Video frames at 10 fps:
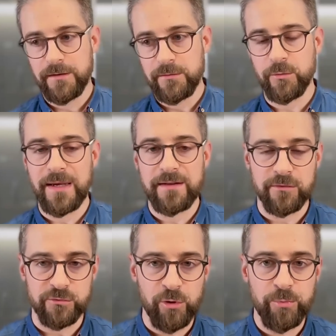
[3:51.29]
to make these
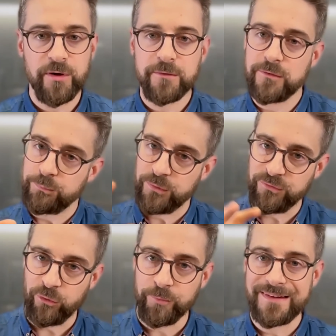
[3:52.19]
robots
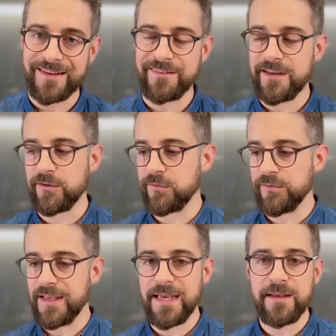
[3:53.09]
performant as they are
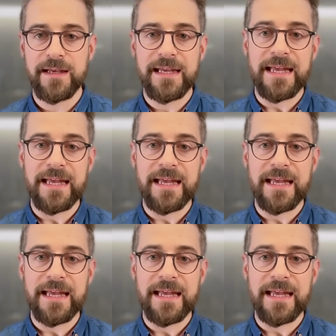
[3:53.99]
today